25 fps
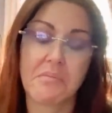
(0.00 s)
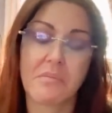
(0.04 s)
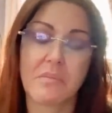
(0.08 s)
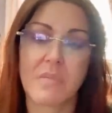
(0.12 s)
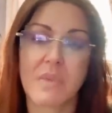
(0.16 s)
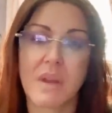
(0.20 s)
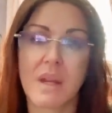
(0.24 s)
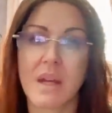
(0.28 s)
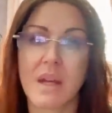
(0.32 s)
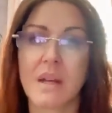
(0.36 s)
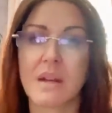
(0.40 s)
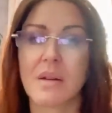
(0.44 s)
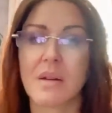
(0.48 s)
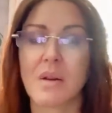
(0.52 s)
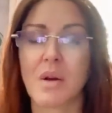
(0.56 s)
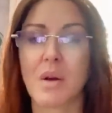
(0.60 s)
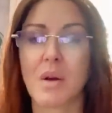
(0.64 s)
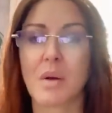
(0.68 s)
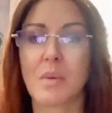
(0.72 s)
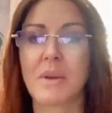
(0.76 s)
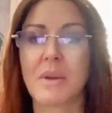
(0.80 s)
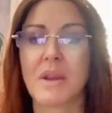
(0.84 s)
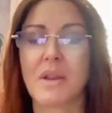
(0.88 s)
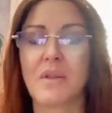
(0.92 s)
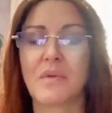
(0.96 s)
then
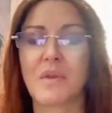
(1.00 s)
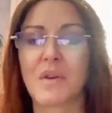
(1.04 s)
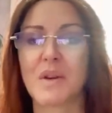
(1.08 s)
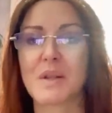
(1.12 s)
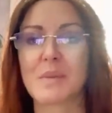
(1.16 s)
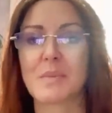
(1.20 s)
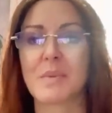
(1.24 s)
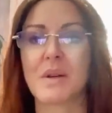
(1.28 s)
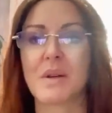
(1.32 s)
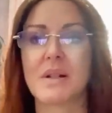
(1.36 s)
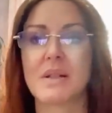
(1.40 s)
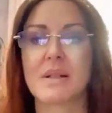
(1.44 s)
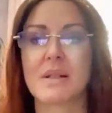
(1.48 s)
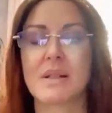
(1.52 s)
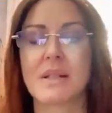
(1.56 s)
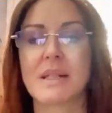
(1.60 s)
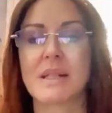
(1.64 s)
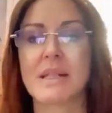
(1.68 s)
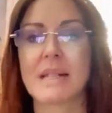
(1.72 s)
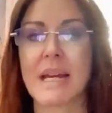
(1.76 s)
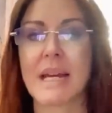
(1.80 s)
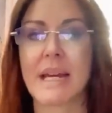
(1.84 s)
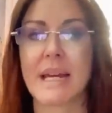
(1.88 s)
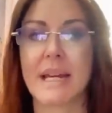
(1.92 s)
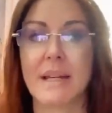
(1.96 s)
I'll be the first person to
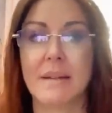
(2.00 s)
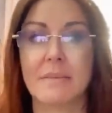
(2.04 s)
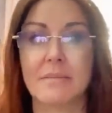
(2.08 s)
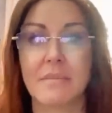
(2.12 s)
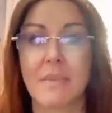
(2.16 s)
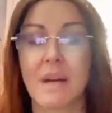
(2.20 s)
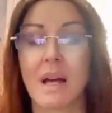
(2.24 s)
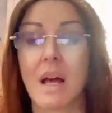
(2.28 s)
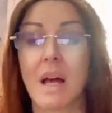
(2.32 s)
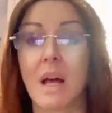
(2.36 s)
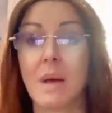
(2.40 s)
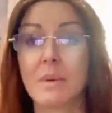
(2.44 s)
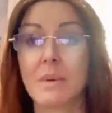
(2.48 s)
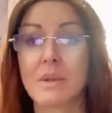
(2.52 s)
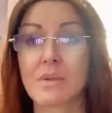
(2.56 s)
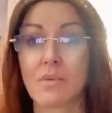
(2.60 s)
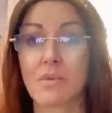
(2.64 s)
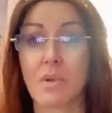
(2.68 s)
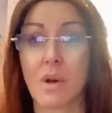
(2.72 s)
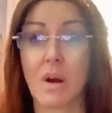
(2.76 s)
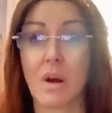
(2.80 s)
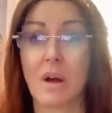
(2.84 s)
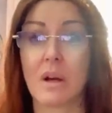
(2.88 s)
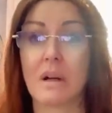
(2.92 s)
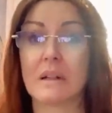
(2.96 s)
say I was
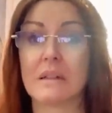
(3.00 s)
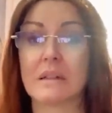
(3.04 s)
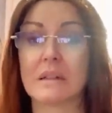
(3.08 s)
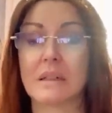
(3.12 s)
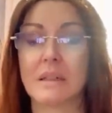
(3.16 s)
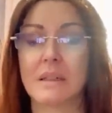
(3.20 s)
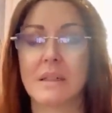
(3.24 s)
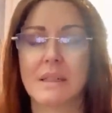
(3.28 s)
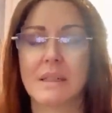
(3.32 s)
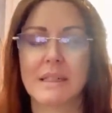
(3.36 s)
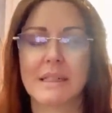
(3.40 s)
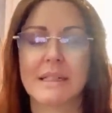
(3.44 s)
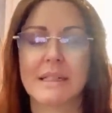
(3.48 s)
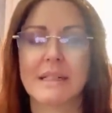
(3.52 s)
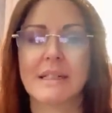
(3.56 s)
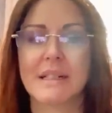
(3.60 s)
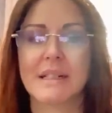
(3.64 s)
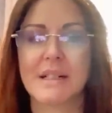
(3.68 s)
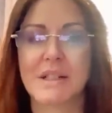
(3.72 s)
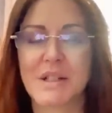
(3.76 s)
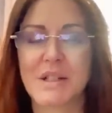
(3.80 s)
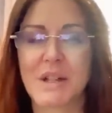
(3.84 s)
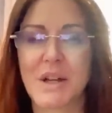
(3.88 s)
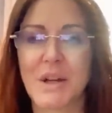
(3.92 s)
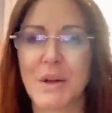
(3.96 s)
wrong.
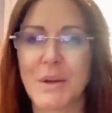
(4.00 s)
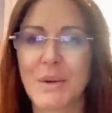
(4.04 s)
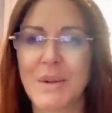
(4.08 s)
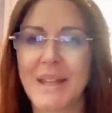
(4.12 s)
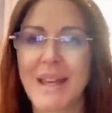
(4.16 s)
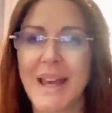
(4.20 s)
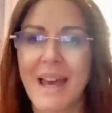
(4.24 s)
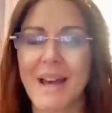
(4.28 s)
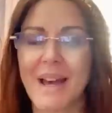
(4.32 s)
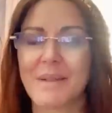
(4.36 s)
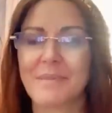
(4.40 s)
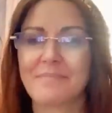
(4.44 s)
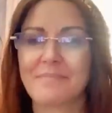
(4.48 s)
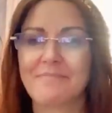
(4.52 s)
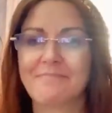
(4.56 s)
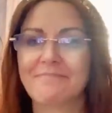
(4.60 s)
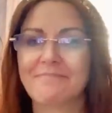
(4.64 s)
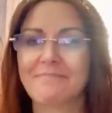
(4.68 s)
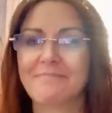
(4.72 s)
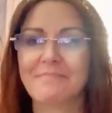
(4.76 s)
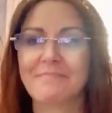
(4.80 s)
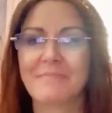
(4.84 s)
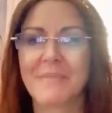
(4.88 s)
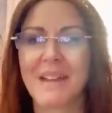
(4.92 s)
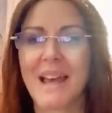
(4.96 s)
So yeah,
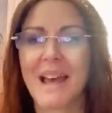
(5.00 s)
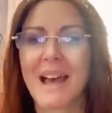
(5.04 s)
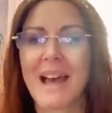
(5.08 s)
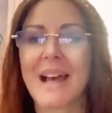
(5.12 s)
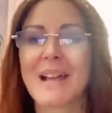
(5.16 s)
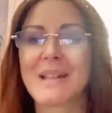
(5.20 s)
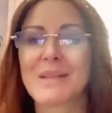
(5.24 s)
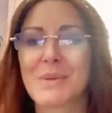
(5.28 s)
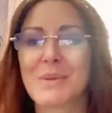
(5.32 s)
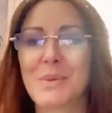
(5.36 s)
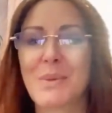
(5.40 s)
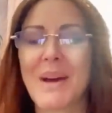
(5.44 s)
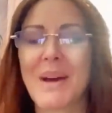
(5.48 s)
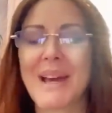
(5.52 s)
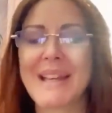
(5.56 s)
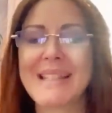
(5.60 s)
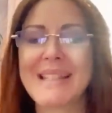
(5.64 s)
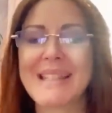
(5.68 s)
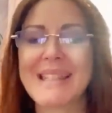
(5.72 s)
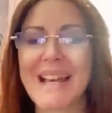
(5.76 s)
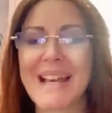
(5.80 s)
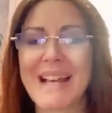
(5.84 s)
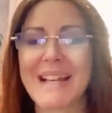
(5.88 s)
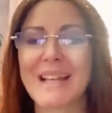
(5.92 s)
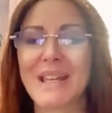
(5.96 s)
as
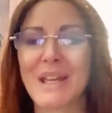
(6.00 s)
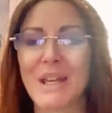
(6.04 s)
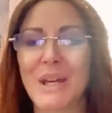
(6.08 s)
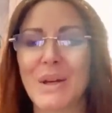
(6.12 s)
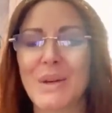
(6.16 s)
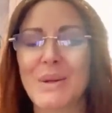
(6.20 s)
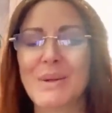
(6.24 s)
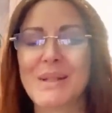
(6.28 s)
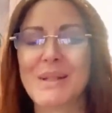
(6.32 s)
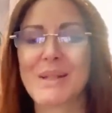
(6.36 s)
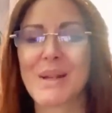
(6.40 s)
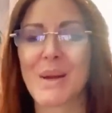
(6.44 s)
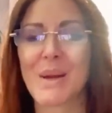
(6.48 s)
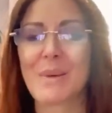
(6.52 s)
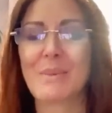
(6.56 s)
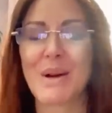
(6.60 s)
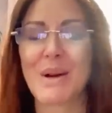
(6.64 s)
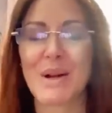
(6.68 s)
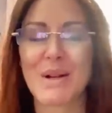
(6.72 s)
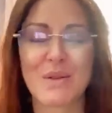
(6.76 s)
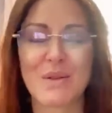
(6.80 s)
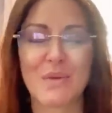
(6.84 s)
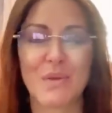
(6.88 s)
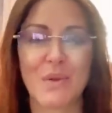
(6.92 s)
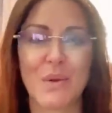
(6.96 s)
always, thank you so
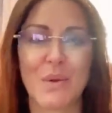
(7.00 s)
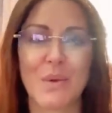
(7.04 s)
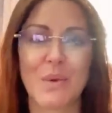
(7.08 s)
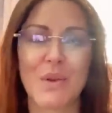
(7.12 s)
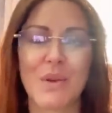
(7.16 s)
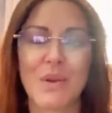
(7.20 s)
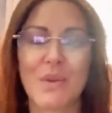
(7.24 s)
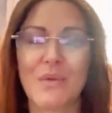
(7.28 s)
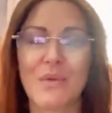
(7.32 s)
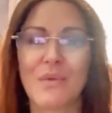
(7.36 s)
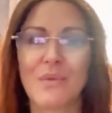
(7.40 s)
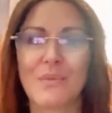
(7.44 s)
much for you.